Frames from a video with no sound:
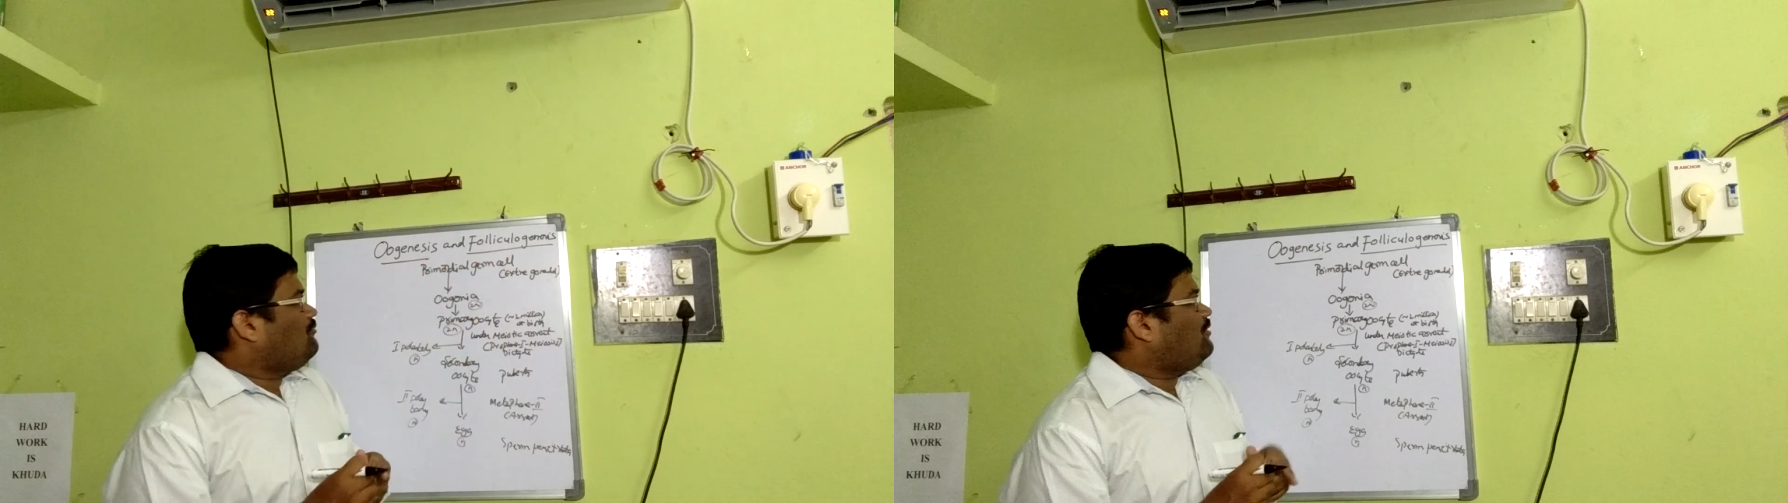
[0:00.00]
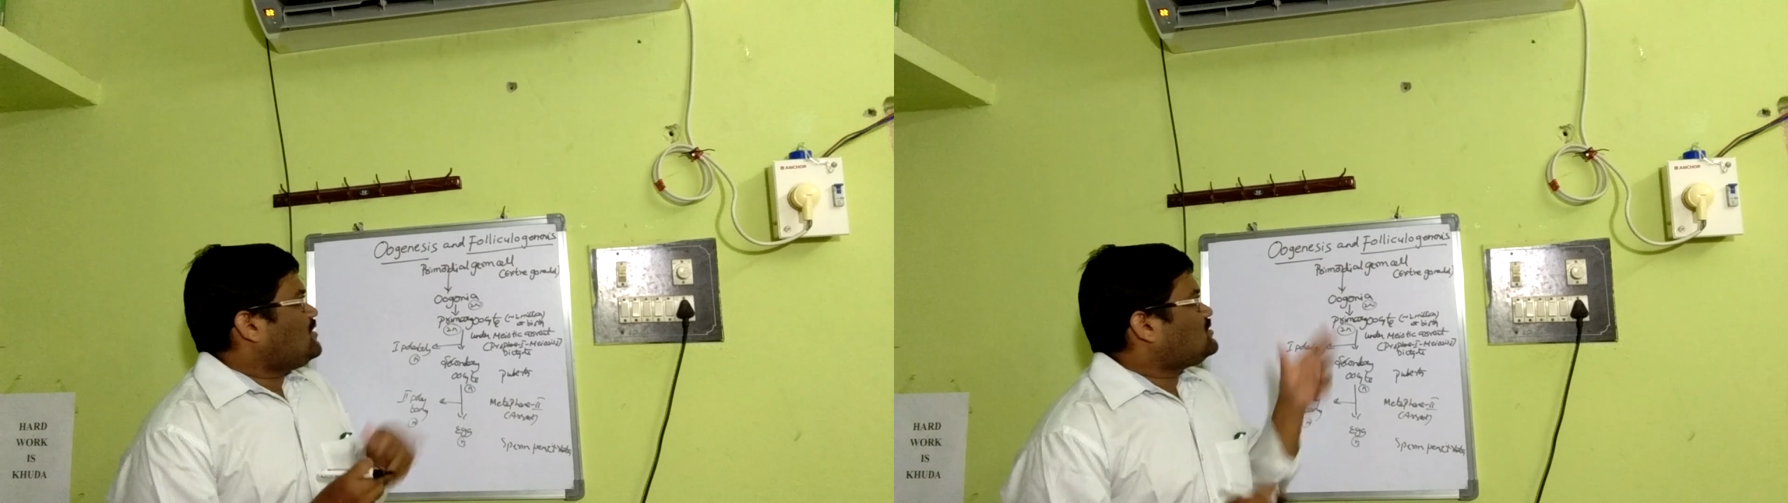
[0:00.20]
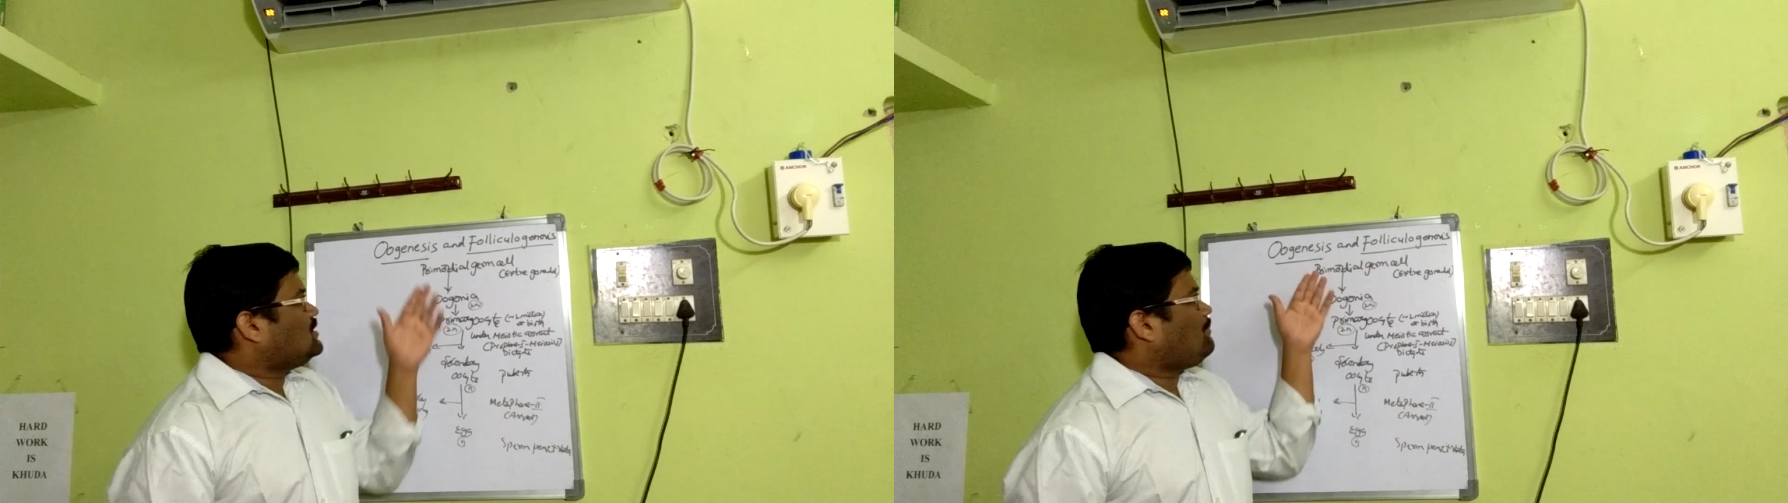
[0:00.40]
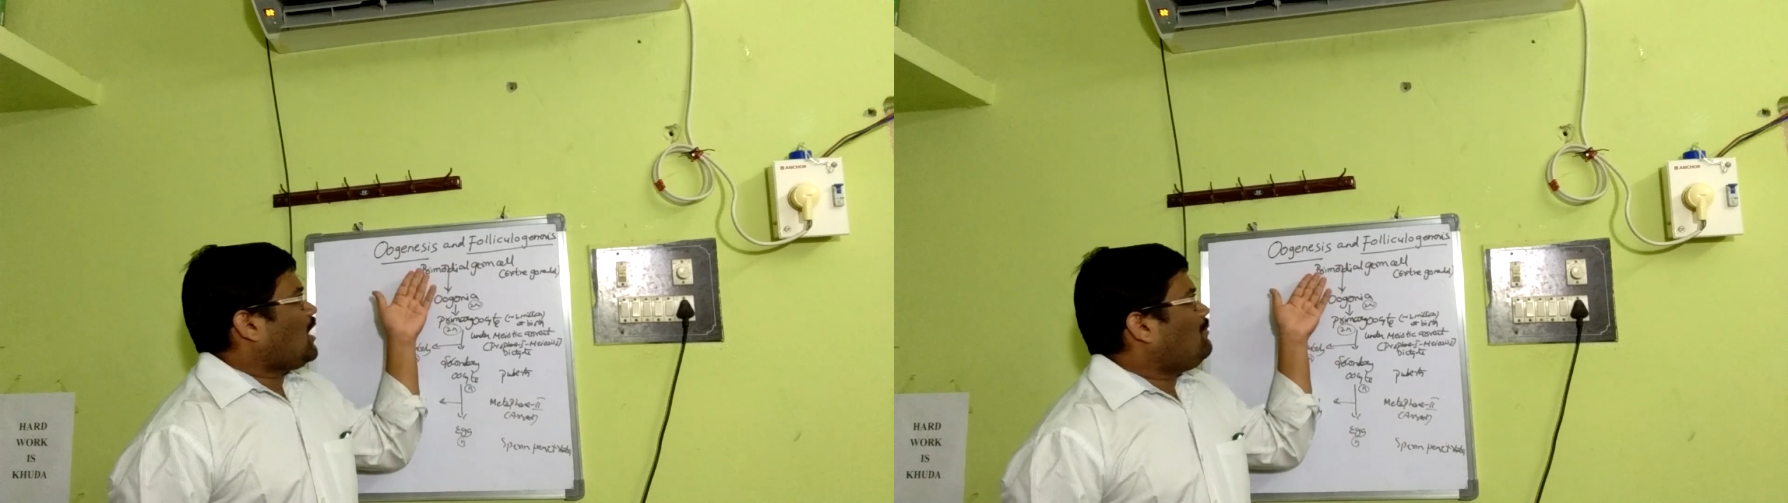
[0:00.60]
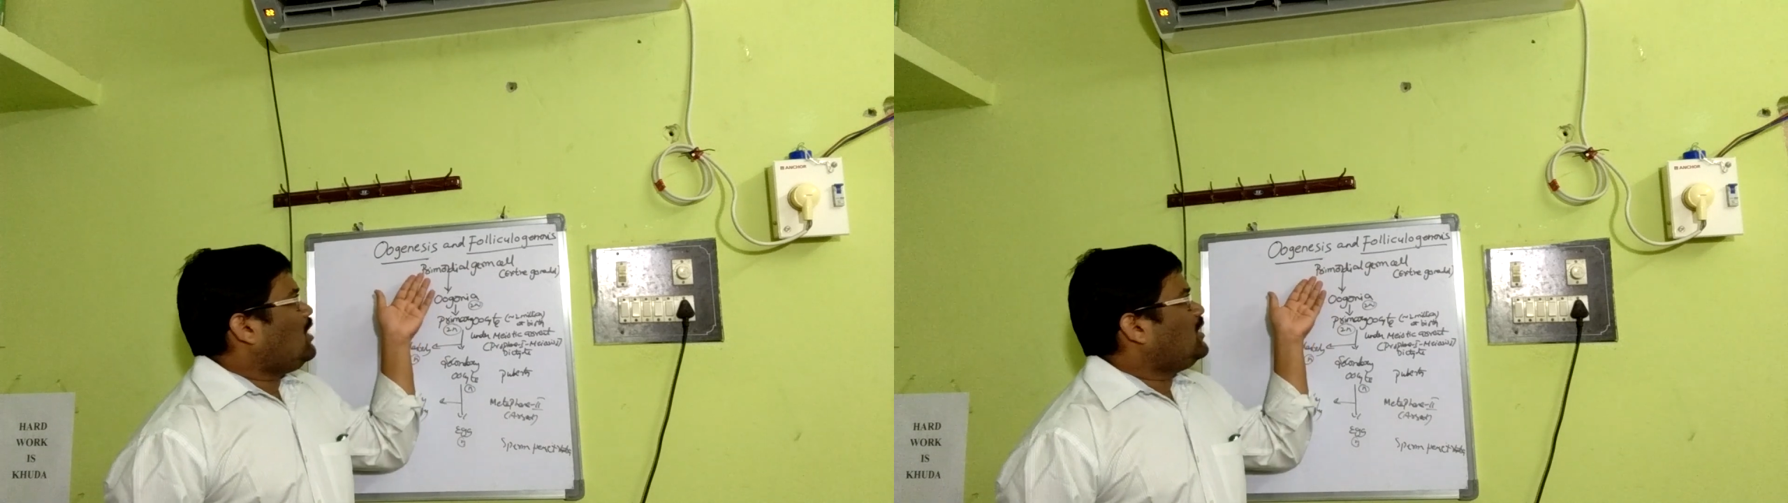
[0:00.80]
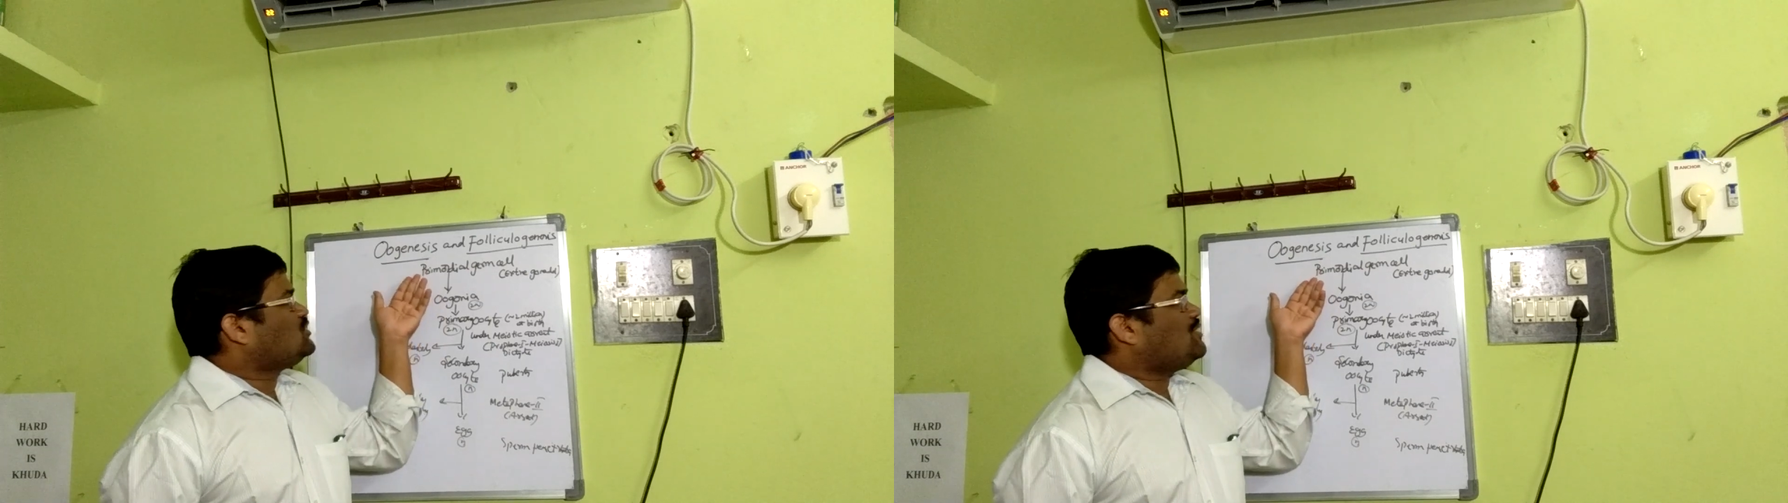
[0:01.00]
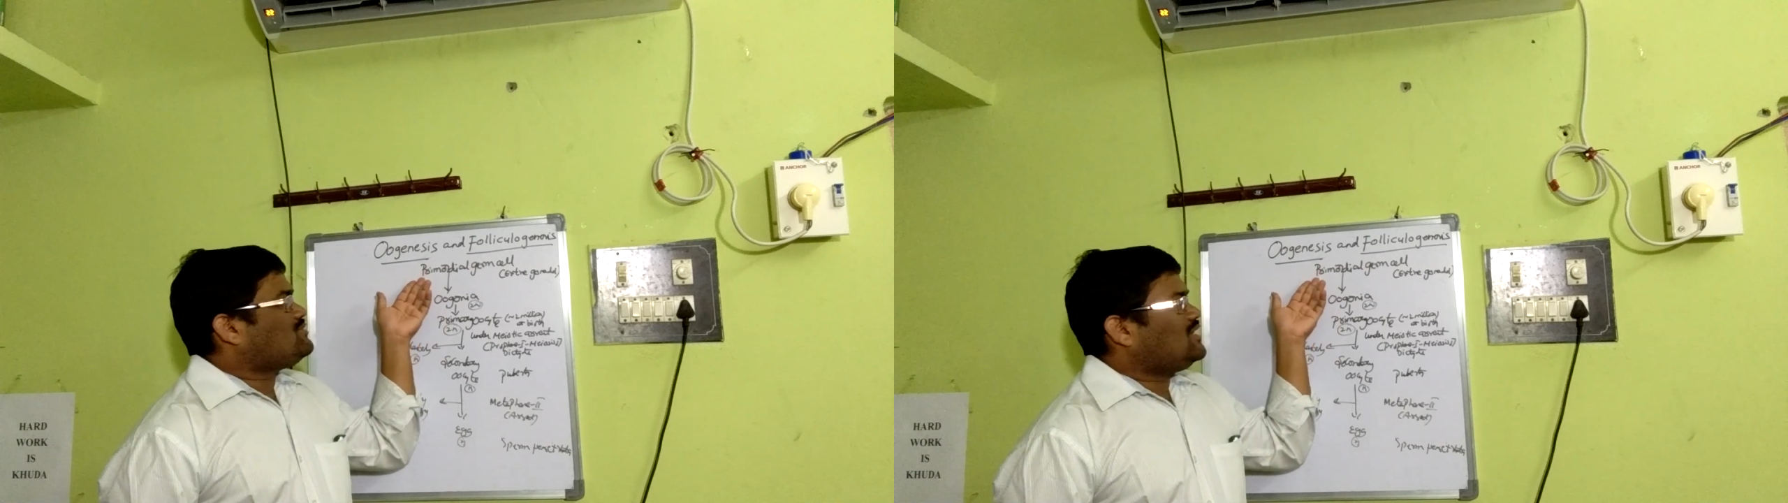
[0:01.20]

First, the primary germ